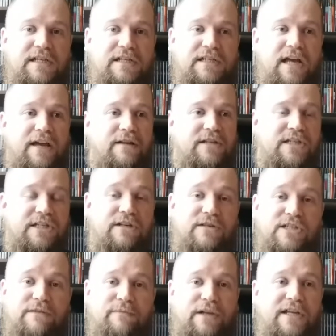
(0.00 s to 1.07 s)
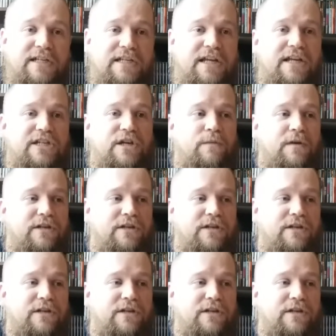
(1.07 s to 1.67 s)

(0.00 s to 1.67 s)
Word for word: titles, still some PlayStation 1.